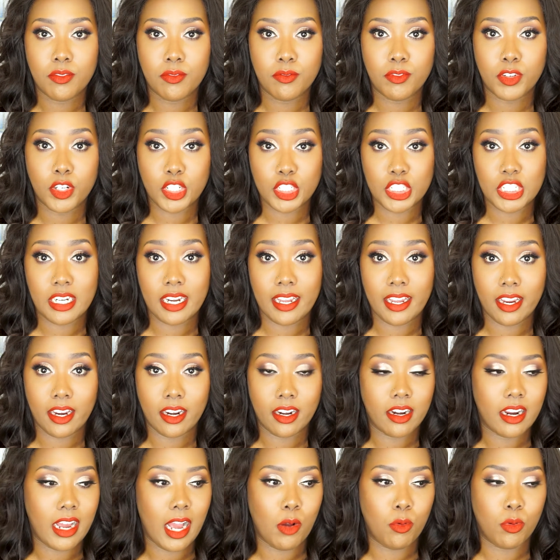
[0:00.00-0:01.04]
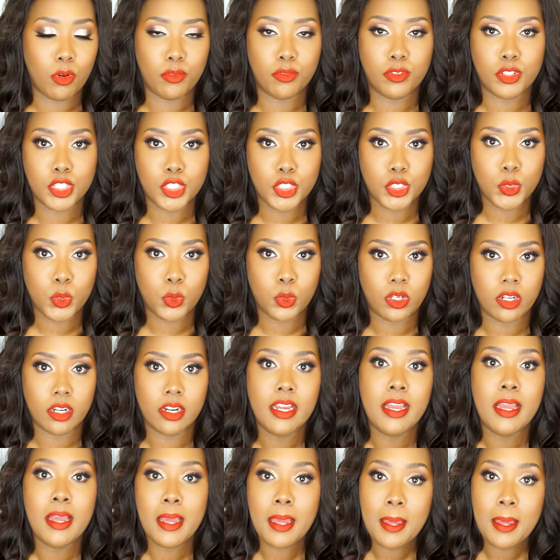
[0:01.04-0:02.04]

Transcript: virgin hair, I will for sure